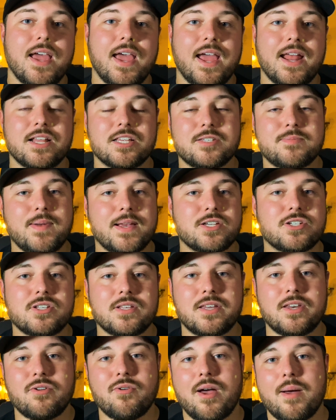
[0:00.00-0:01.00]
and
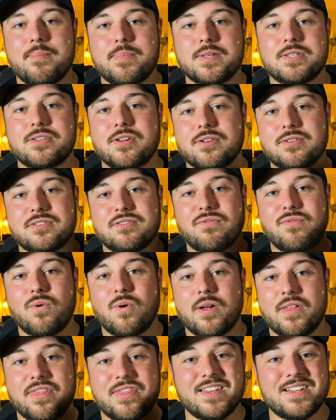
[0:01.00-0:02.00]
especially new episodes
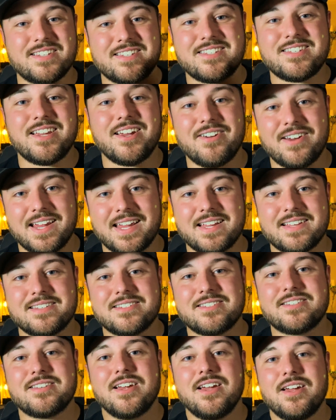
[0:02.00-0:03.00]
for this
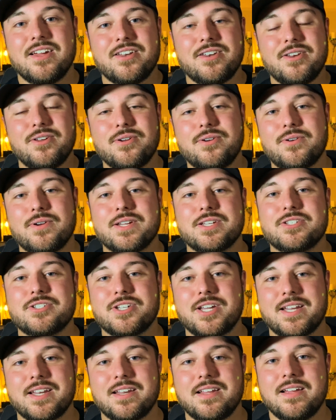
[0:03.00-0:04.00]
series, New
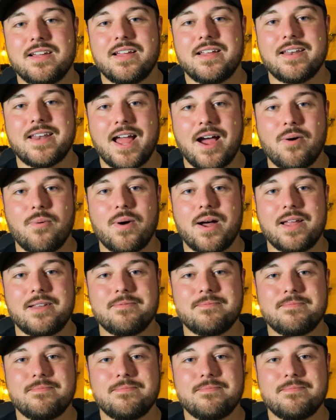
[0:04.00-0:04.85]
Christian, Now What?